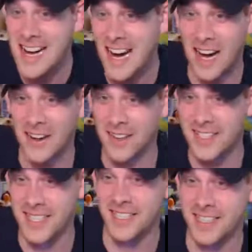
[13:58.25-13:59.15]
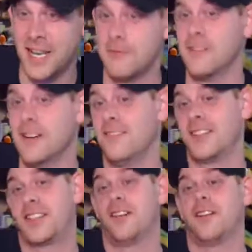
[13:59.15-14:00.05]
Let's see. Tom Wynn,
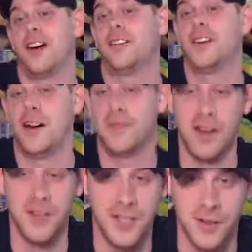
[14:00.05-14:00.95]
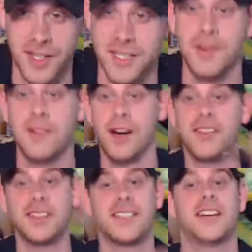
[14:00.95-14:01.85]
what's going on, Tom? How you doing? It's been a
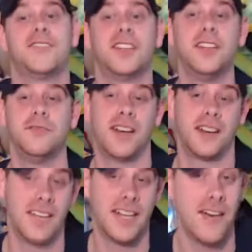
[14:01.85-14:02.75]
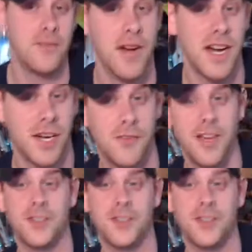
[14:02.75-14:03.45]
while since I've seen you, man. Glad to have you back over here.